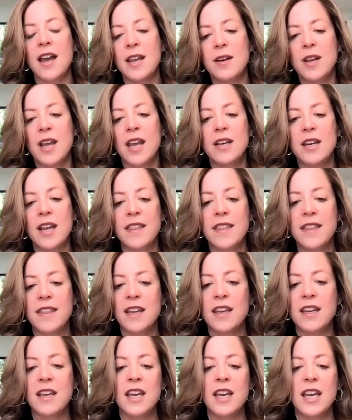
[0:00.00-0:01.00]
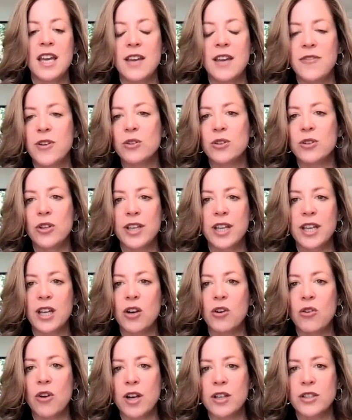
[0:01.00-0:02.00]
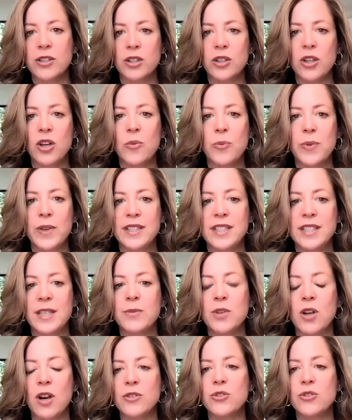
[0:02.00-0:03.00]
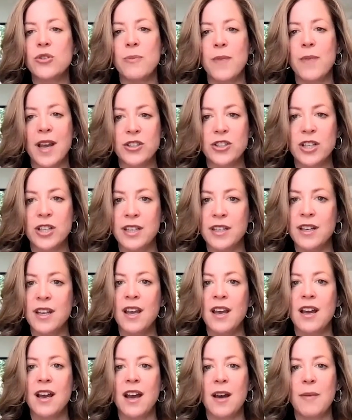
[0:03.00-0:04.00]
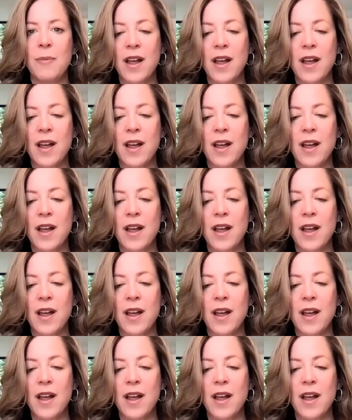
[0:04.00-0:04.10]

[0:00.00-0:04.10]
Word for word: and, and i think if you're looking across the globe it seemed hard to imagine uh,